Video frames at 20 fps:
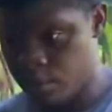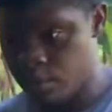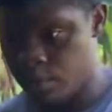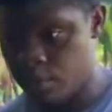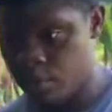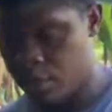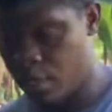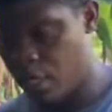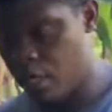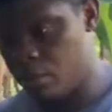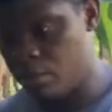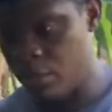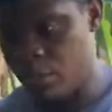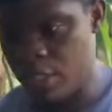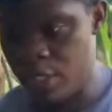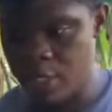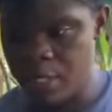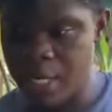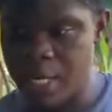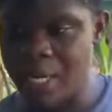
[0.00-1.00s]

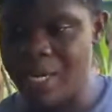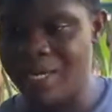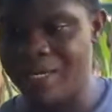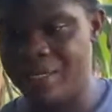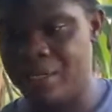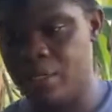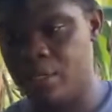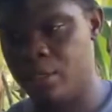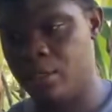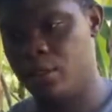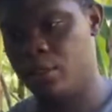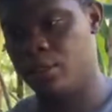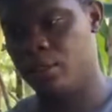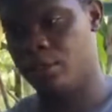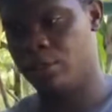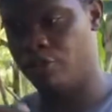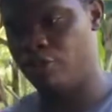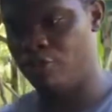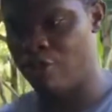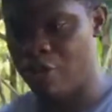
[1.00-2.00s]
soluble and
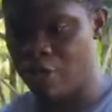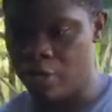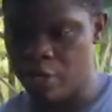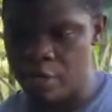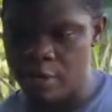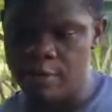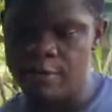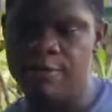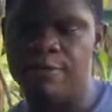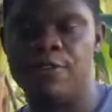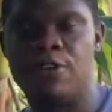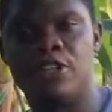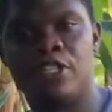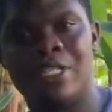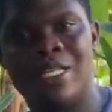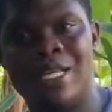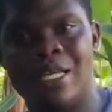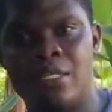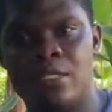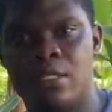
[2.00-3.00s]
granular
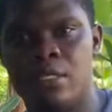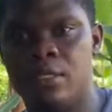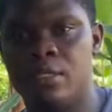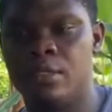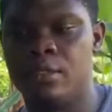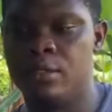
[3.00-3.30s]
fertilizer.